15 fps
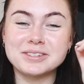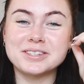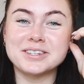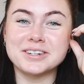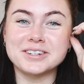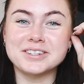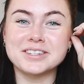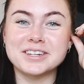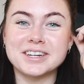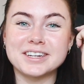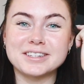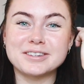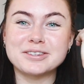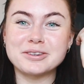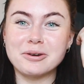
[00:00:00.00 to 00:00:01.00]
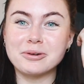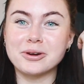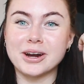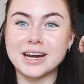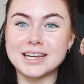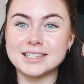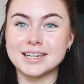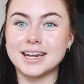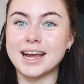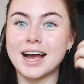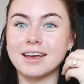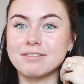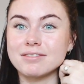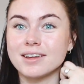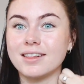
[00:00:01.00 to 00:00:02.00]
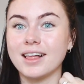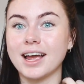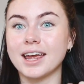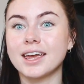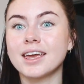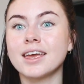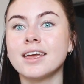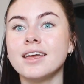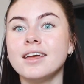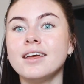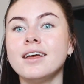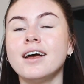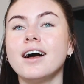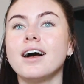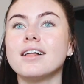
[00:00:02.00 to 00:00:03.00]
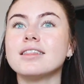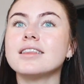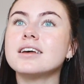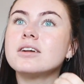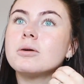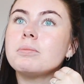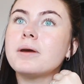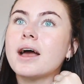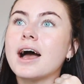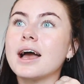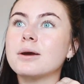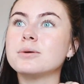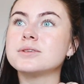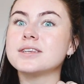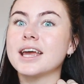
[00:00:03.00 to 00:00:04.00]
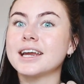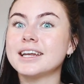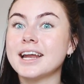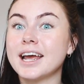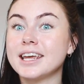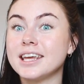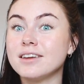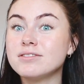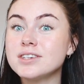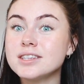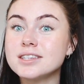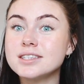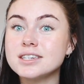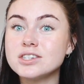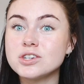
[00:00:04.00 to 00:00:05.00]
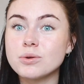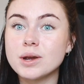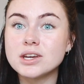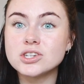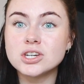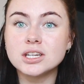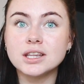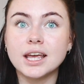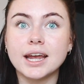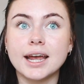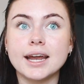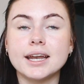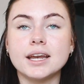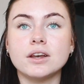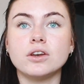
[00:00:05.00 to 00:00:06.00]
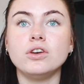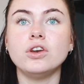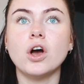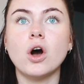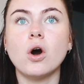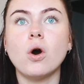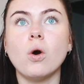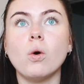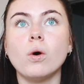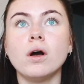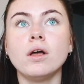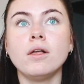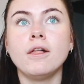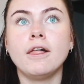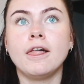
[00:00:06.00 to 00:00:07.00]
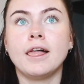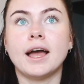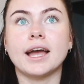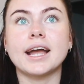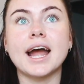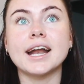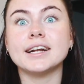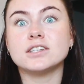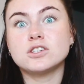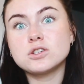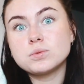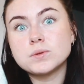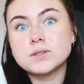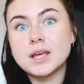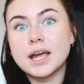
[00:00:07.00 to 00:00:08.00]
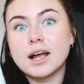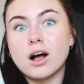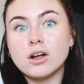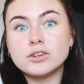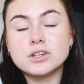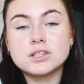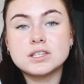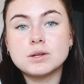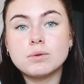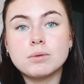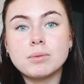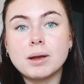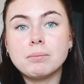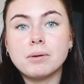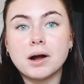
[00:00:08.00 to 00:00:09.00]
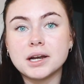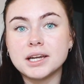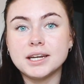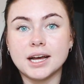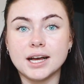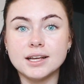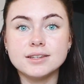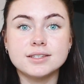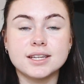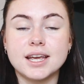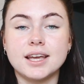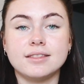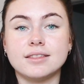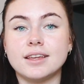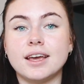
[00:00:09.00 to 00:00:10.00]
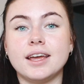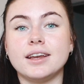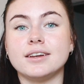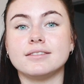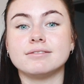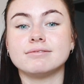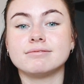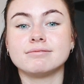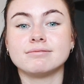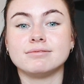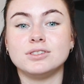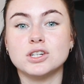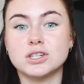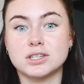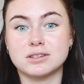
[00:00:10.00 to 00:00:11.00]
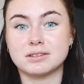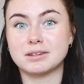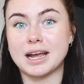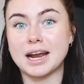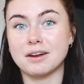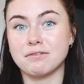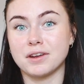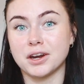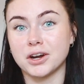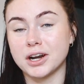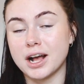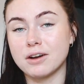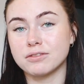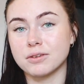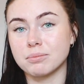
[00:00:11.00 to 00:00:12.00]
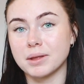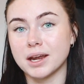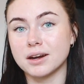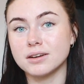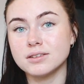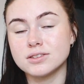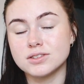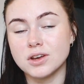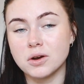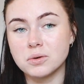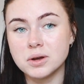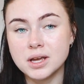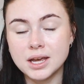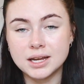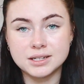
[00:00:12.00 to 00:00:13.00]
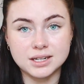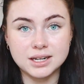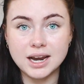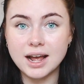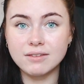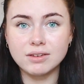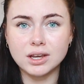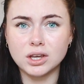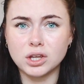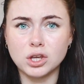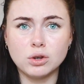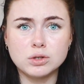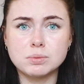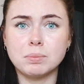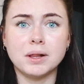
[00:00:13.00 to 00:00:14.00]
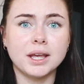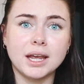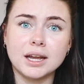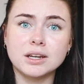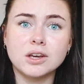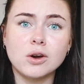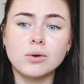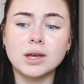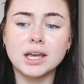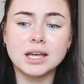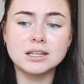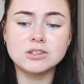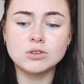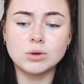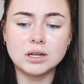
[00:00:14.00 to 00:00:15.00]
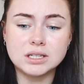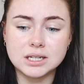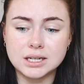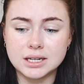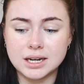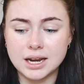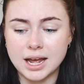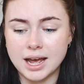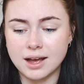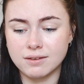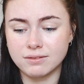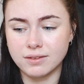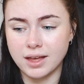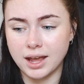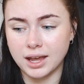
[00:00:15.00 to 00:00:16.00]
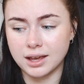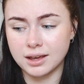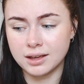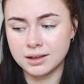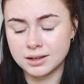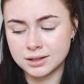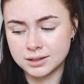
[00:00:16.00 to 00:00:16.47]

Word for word: seriously is so crazy. I feel like a little bit I was like naive to the situation. Like I didn't know, I kind of just was like, I'll just see what my body does and then just kind of figure it out from there. So didn't have like a huge plan going into it. Didn't have like,